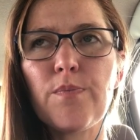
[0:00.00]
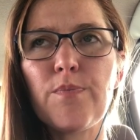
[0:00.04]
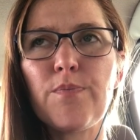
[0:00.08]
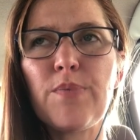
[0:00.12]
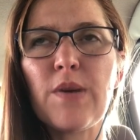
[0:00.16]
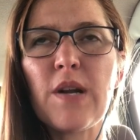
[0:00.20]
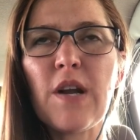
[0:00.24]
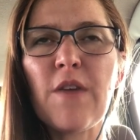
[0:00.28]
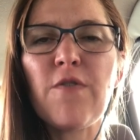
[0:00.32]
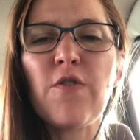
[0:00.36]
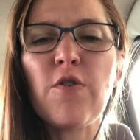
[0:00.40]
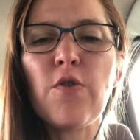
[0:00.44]

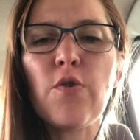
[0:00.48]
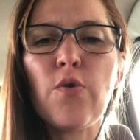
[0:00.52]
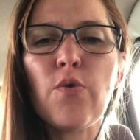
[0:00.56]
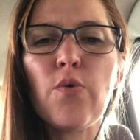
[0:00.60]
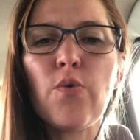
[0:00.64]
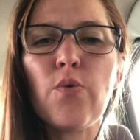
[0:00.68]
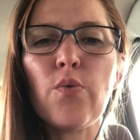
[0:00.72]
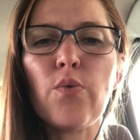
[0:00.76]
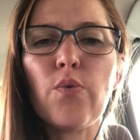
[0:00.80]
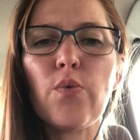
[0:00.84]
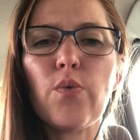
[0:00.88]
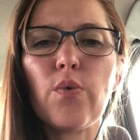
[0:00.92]
But if
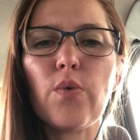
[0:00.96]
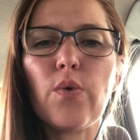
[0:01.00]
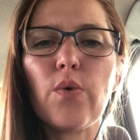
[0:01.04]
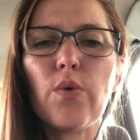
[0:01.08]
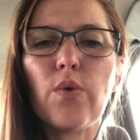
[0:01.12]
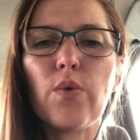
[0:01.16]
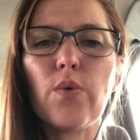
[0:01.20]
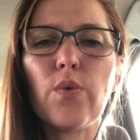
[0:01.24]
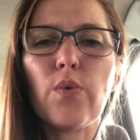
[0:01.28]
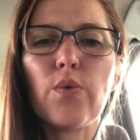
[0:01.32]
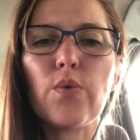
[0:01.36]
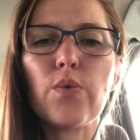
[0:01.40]
you
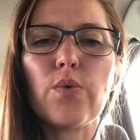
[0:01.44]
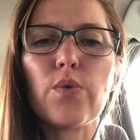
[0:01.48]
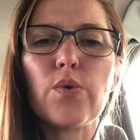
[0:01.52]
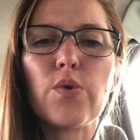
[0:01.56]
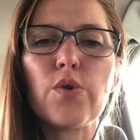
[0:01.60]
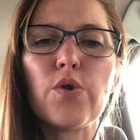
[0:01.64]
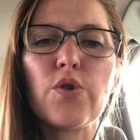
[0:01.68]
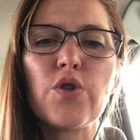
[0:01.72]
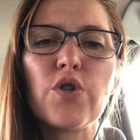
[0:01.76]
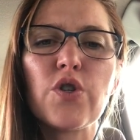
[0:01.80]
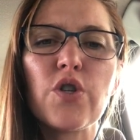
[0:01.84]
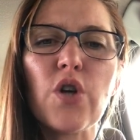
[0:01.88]

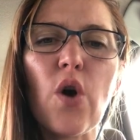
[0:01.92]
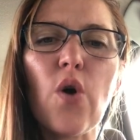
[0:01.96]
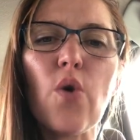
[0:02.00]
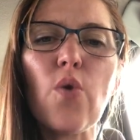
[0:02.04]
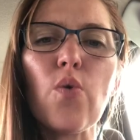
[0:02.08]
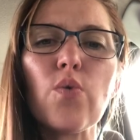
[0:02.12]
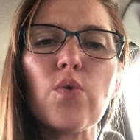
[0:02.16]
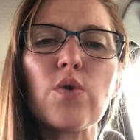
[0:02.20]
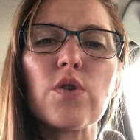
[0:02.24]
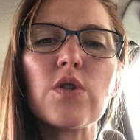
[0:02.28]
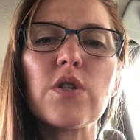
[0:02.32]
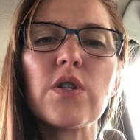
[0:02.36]

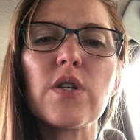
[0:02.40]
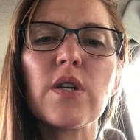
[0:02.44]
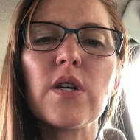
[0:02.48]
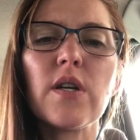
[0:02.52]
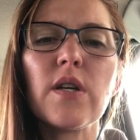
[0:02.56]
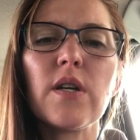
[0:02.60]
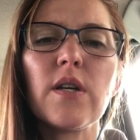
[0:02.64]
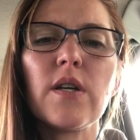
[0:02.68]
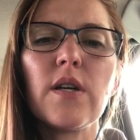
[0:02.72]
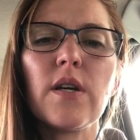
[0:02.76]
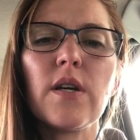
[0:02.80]
don't